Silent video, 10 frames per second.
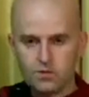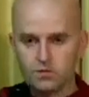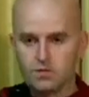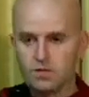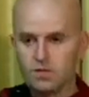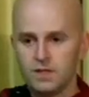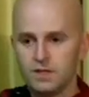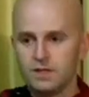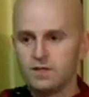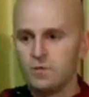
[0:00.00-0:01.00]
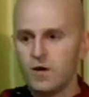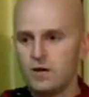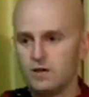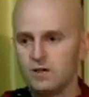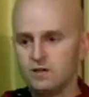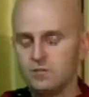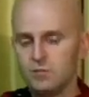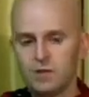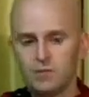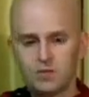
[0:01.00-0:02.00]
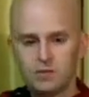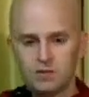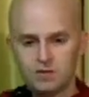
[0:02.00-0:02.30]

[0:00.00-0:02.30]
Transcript: sutta isn't about blemishes